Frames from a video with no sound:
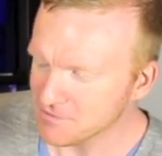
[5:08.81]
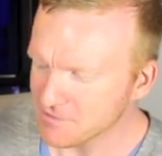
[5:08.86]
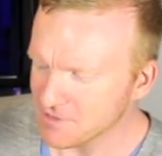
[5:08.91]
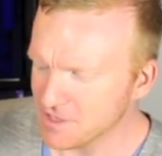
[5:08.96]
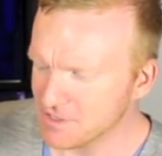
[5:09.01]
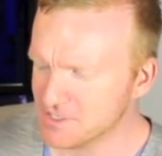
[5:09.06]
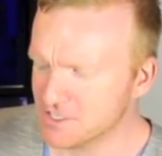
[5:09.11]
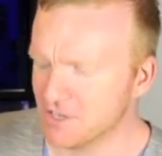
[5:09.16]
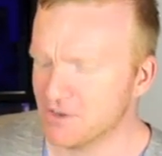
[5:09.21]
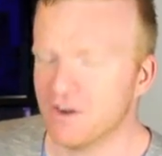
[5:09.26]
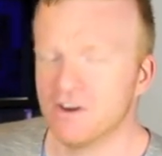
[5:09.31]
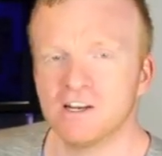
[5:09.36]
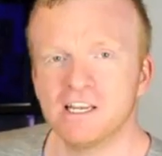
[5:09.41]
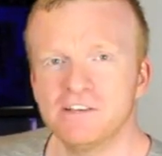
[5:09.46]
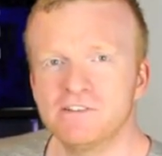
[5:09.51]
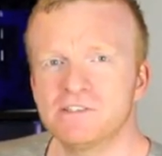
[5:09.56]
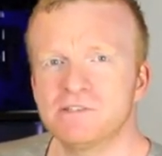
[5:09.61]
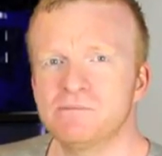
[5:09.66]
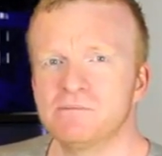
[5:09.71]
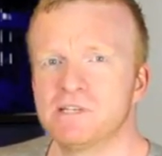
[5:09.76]
So I'll
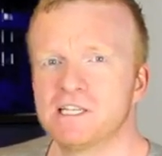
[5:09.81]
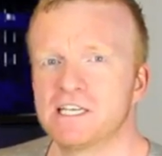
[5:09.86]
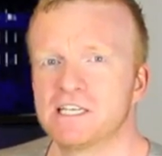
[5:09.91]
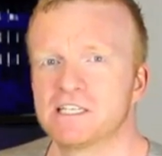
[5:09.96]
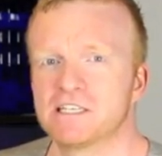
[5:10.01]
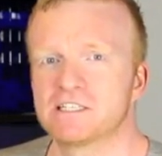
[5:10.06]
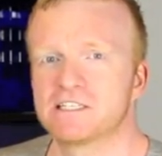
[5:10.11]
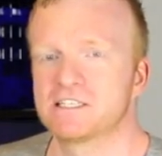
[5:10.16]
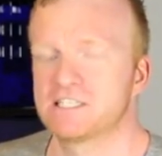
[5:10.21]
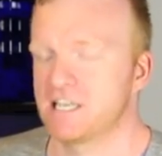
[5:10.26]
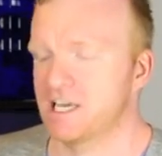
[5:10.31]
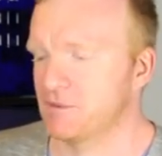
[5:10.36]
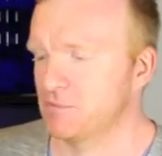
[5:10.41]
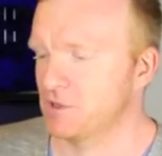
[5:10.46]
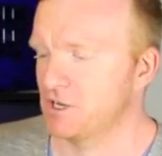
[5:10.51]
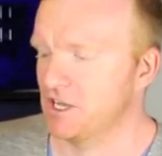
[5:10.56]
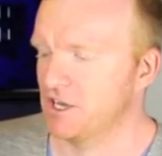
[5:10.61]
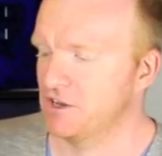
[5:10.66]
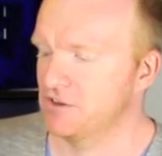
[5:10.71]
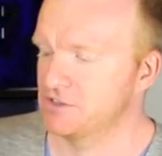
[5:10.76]
leave some links down
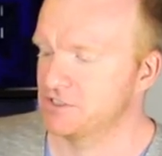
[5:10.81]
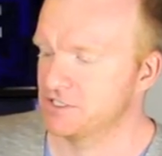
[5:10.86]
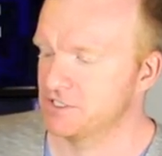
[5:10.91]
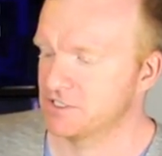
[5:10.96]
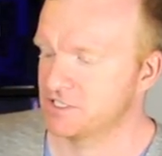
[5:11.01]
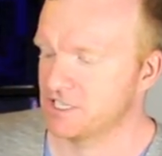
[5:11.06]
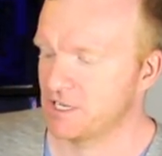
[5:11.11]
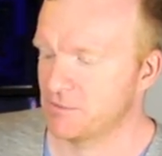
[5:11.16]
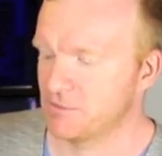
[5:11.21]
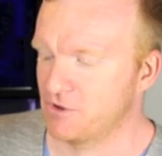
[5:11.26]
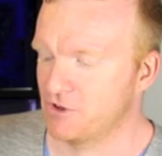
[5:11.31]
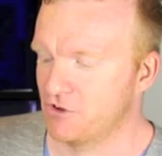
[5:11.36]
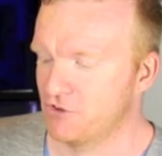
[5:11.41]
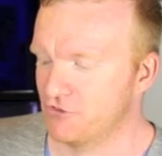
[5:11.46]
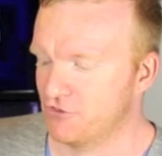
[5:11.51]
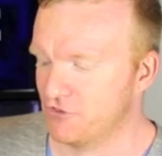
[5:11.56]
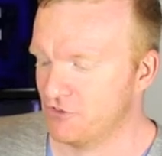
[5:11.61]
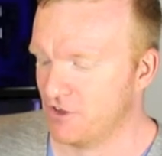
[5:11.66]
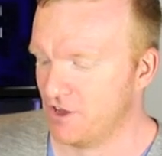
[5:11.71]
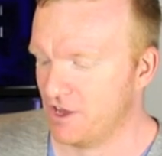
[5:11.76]
below to some
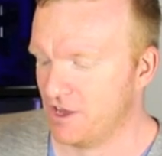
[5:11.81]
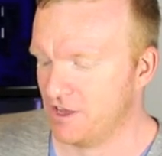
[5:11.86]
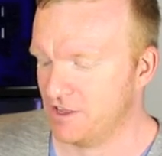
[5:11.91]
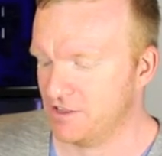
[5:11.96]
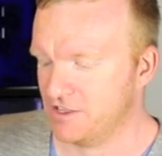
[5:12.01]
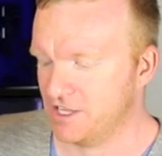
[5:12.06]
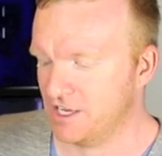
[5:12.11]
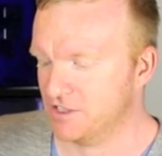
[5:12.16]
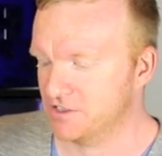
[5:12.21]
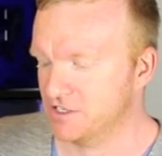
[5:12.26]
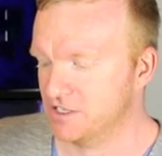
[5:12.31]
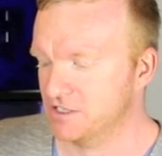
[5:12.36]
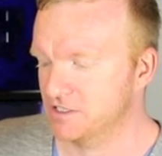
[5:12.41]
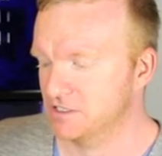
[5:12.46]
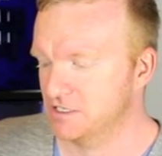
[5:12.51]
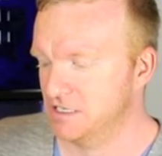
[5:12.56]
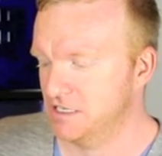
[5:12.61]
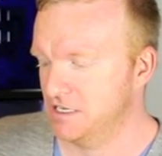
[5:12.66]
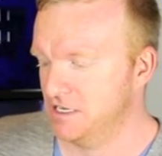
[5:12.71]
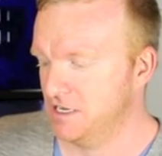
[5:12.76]
of the
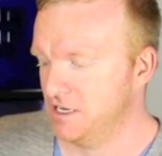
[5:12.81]
other,